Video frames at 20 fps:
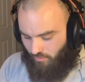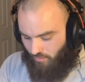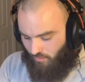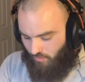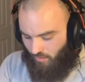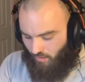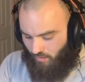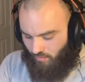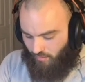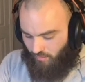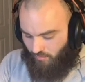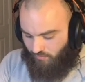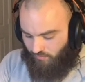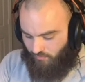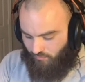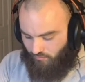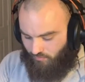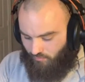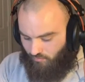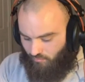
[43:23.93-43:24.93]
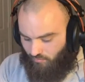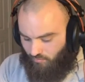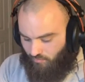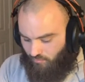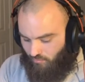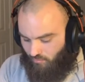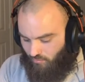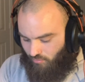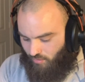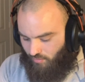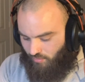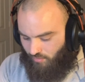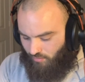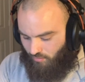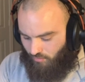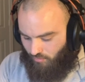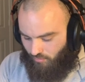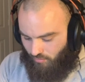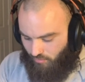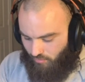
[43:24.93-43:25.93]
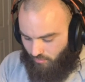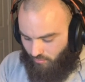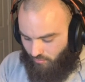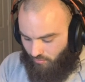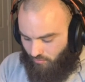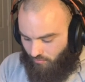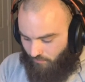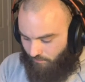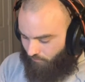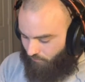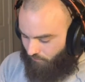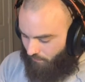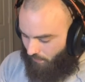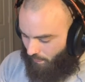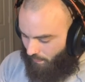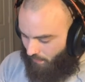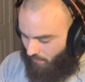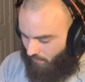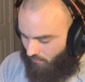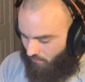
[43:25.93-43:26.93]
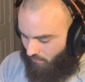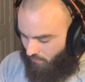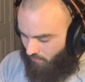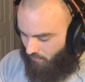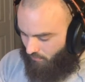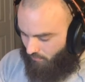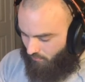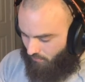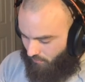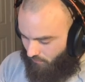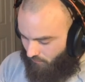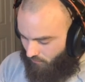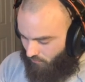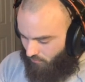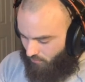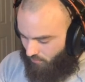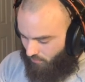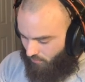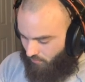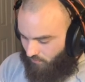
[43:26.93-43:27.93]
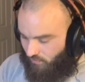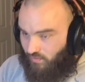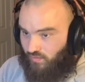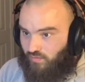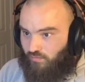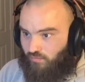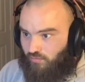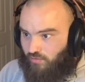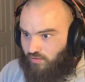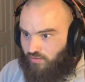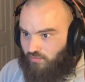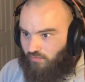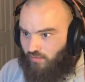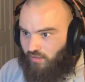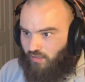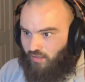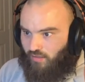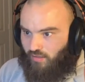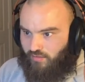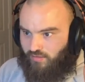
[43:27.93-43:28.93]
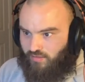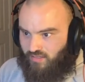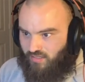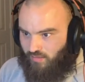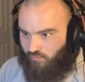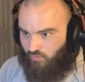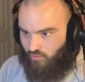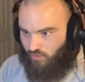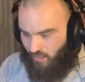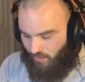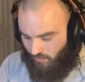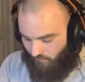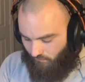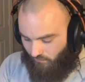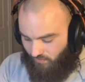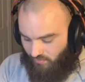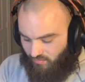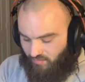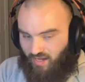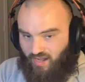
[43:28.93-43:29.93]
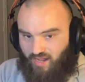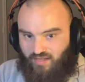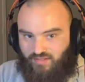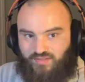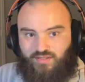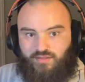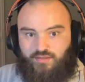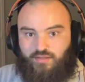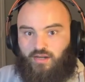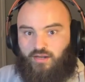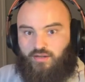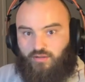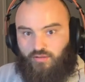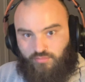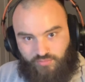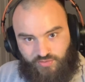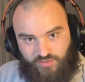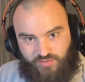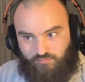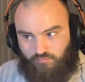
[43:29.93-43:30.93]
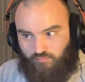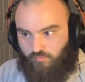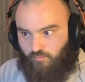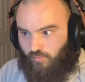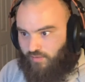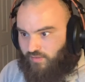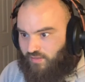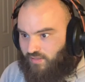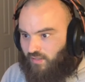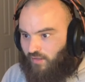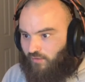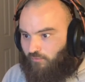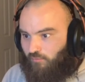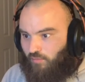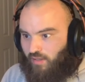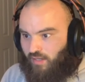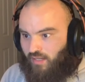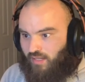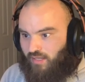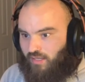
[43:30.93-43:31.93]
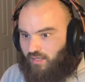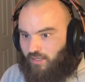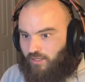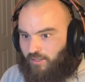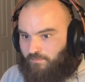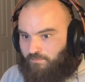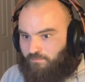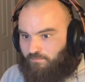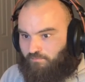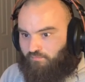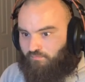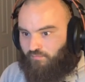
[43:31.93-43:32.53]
I like to create it on 11/8/2020. I like to keep track of the date so that I know just when stuff went in.